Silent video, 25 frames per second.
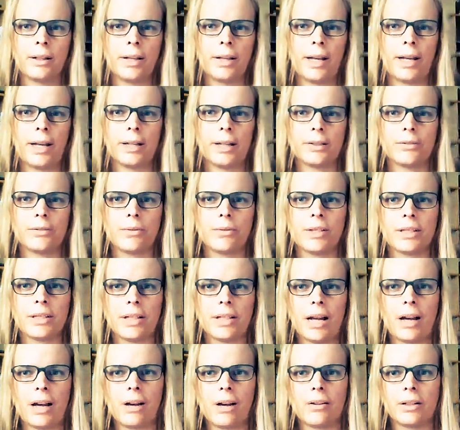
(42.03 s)
Hands
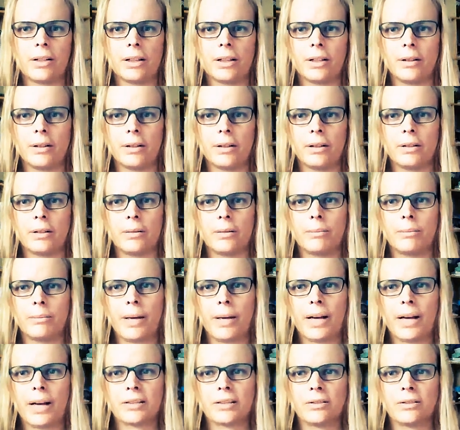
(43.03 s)
reached out and the
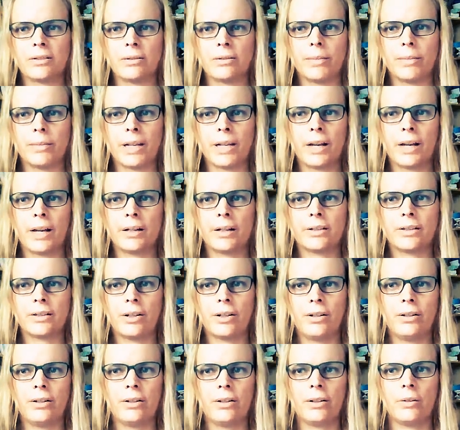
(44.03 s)
backs to him began to
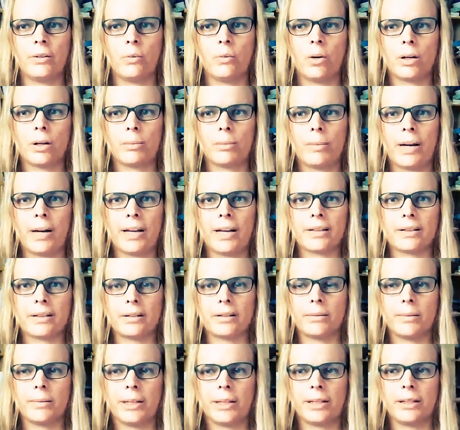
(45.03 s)
turn and walk past
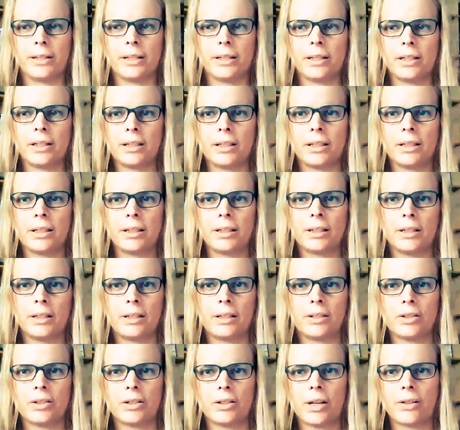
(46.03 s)
him, and
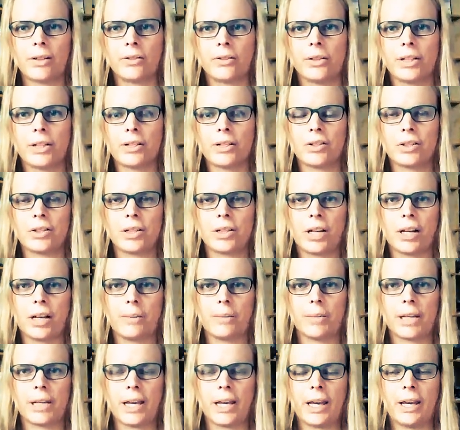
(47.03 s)
he shuddered each
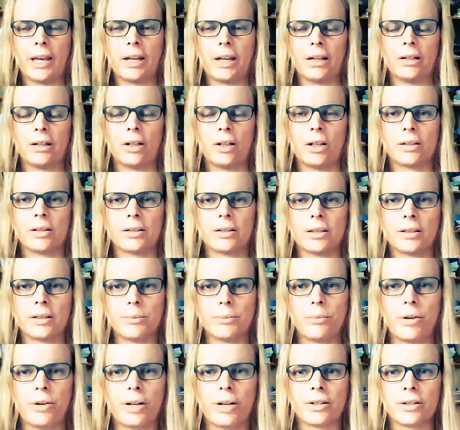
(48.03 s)
time a can lost its
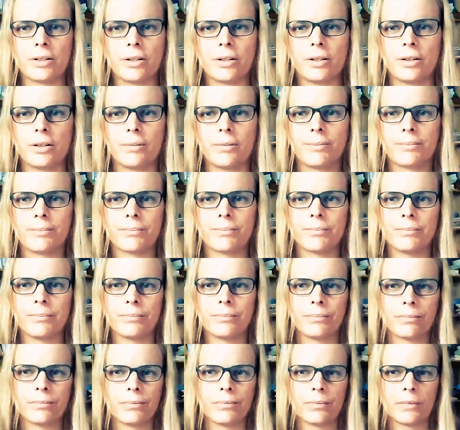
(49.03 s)
pressure.
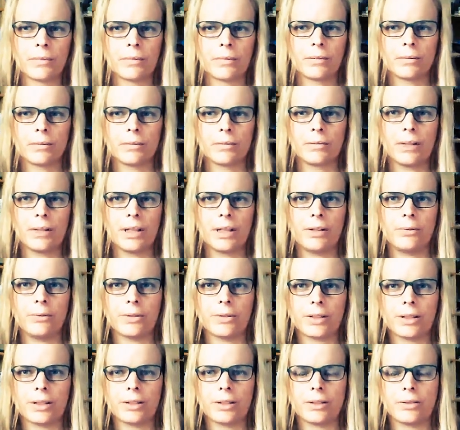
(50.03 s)
He
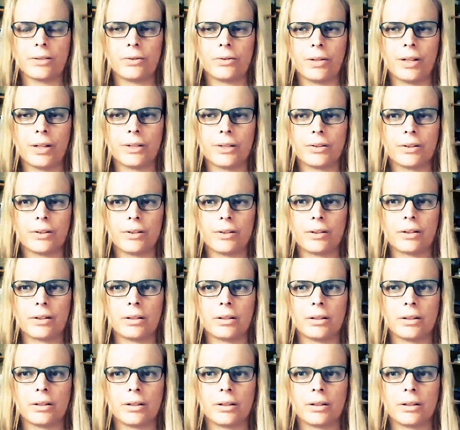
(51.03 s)
was the stranger.